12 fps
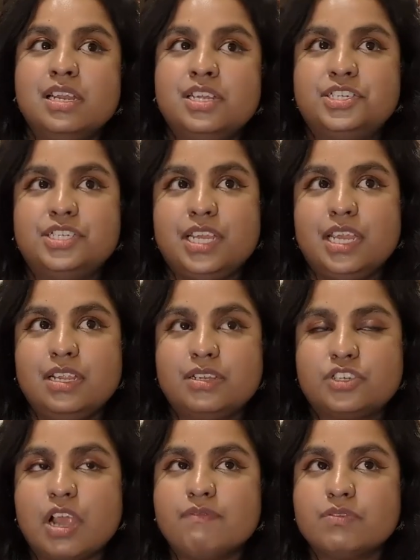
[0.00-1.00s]
She
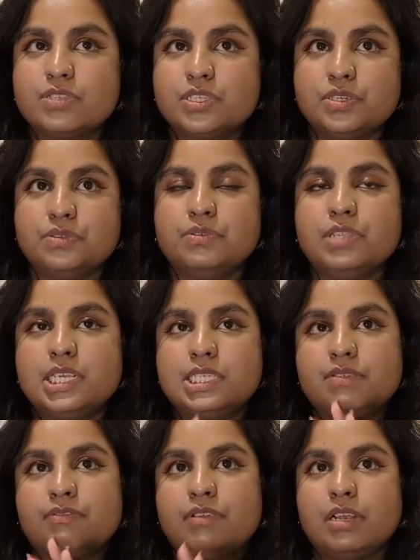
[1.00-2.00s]
travels to all these
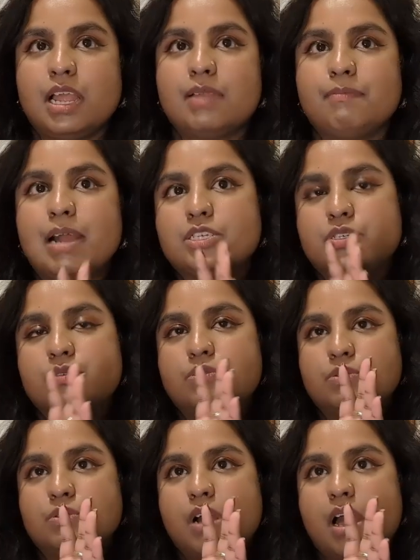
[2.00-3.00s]
different like
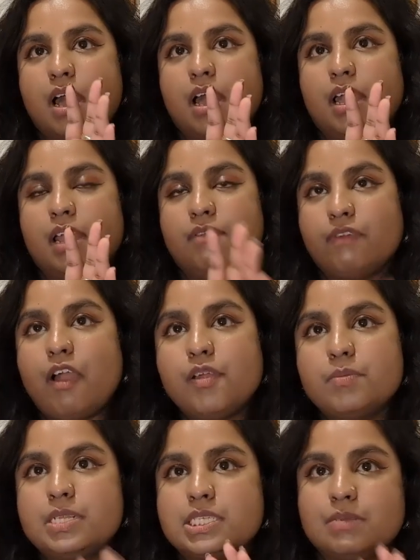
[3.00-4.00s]
magical
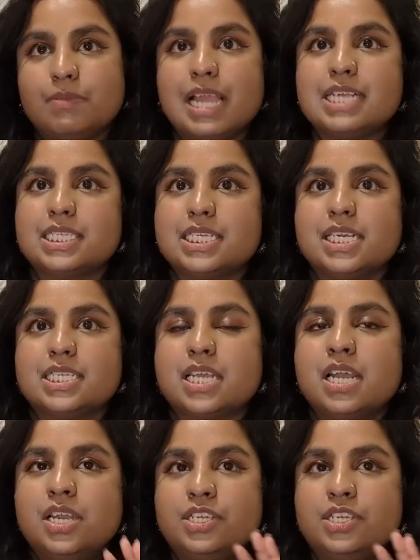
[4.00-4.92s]
environments and places.